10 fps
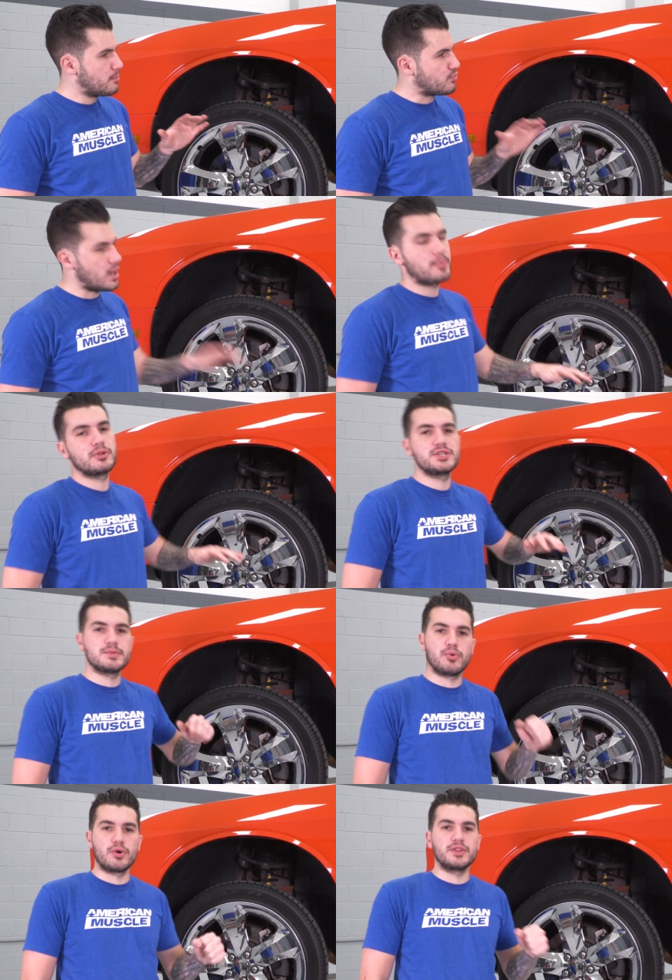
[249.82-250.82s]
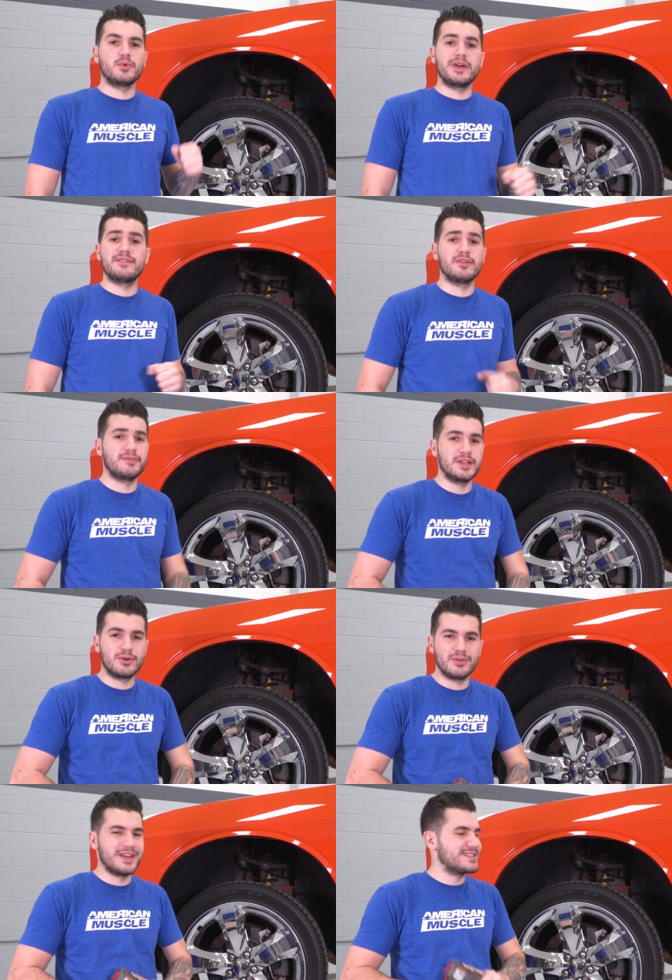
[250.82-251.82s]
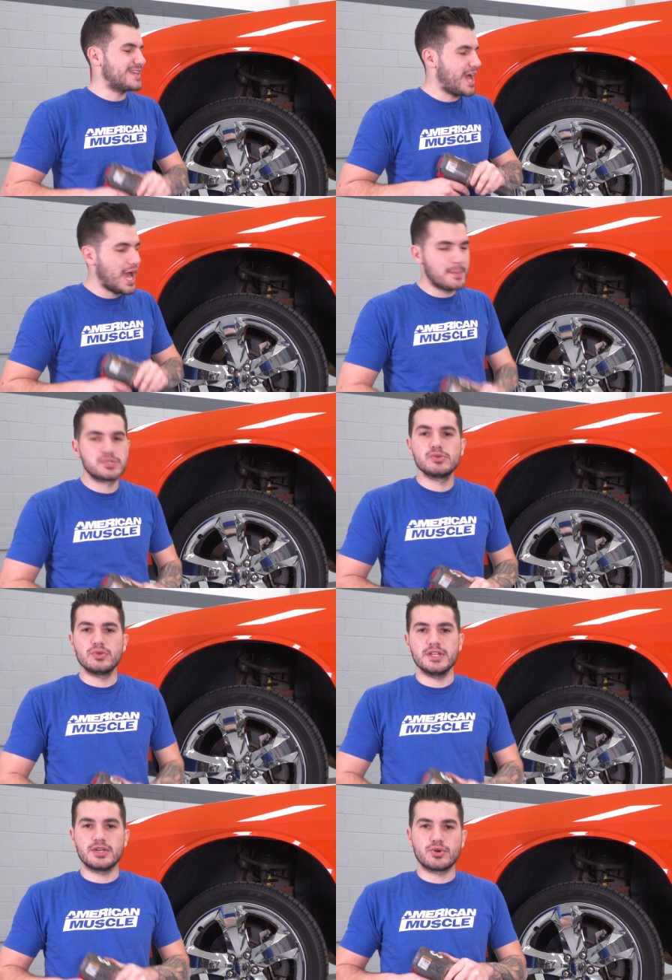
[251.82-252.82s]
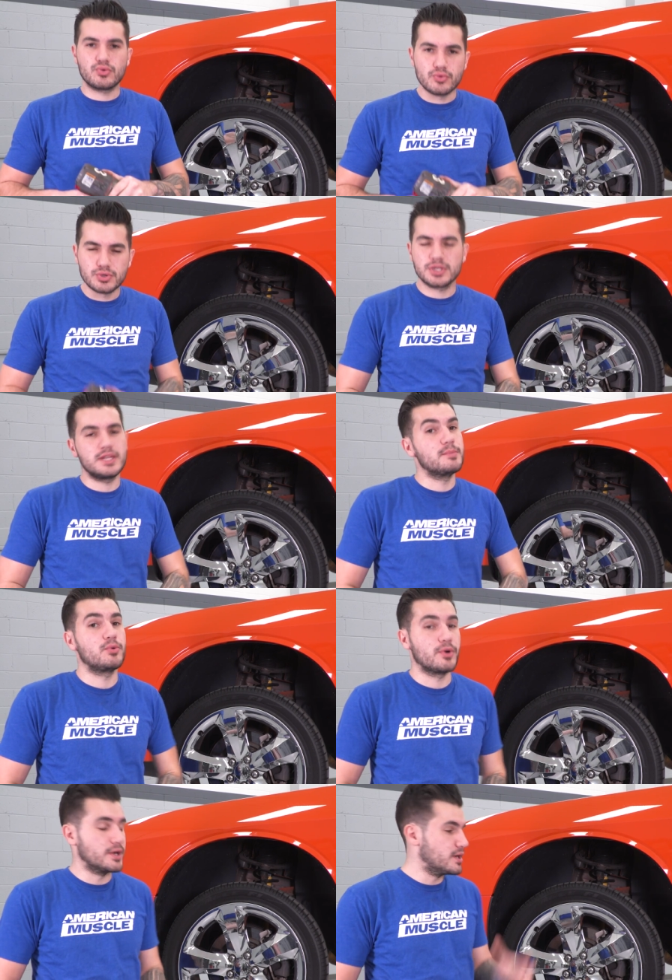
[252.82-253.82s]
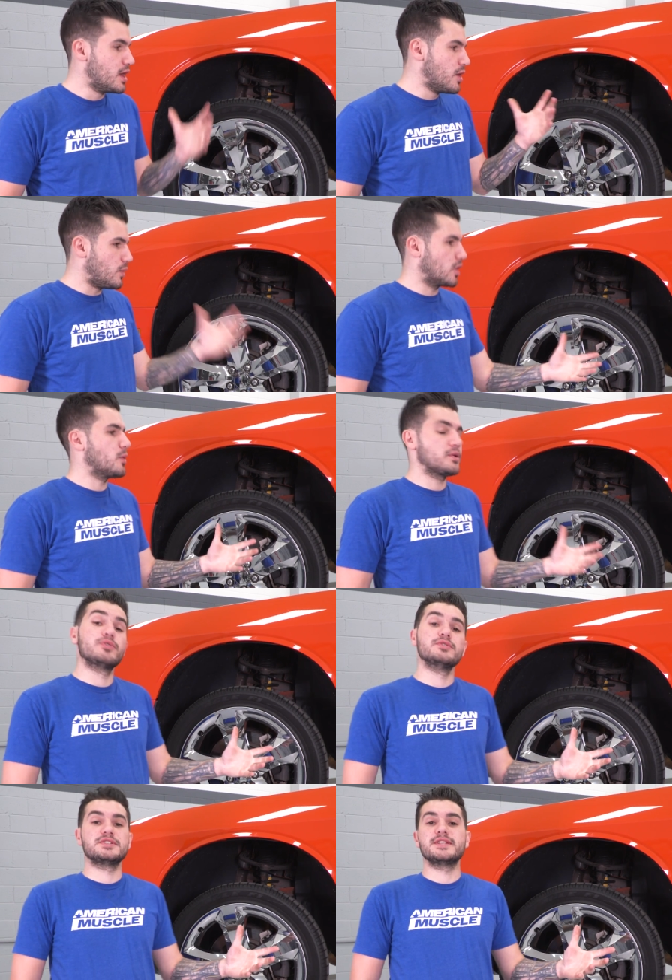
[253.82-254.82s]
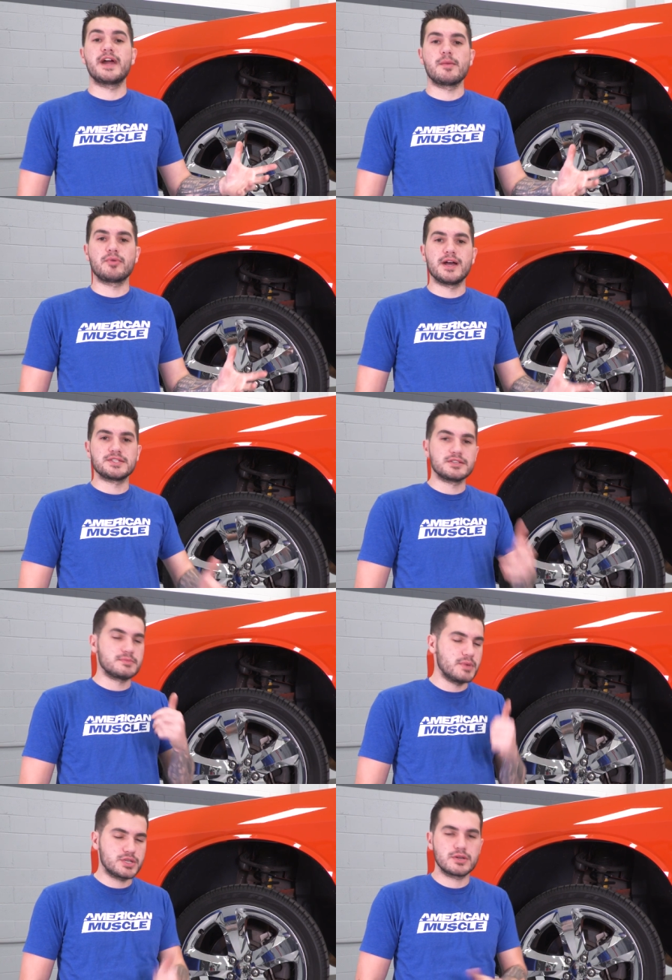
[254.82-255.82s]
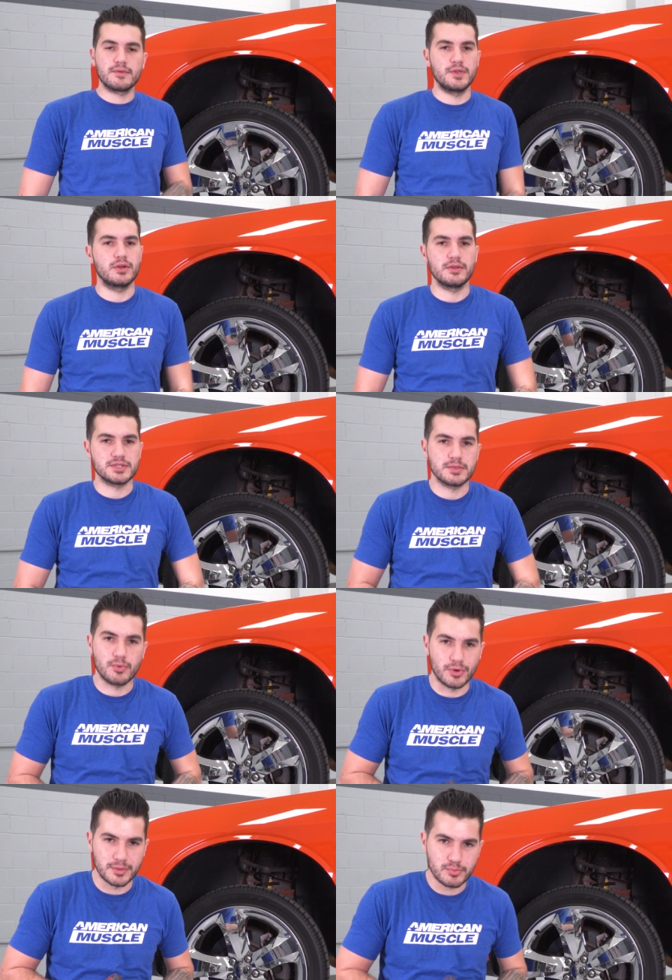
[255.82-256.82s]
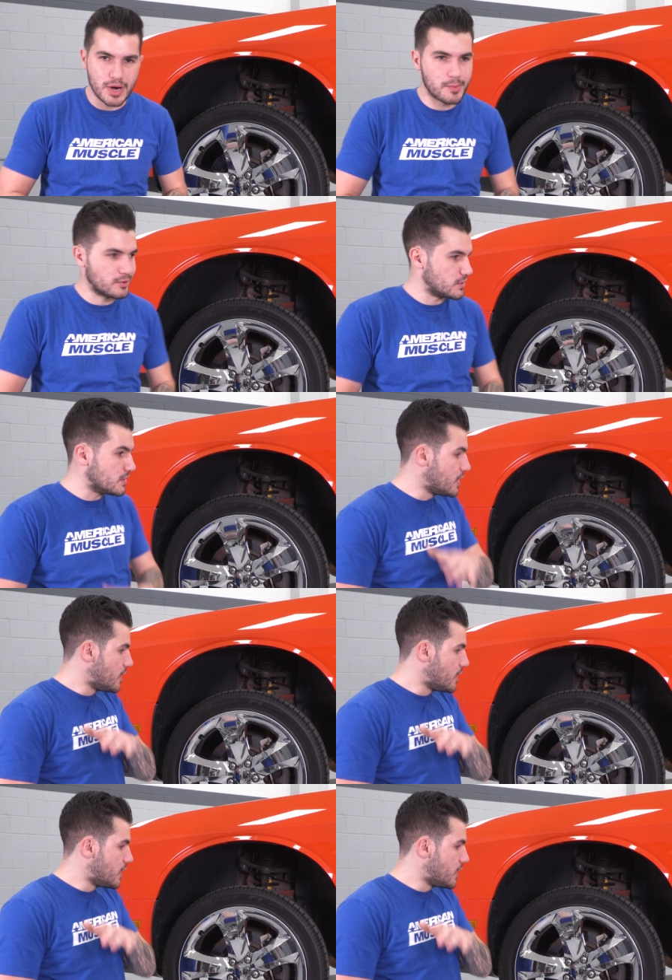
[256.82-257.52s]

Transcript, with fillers: properly supporting the weight of your vehicle. That is absolutely crucially important while going through this entire process. Make sure your vehicle is supported properly.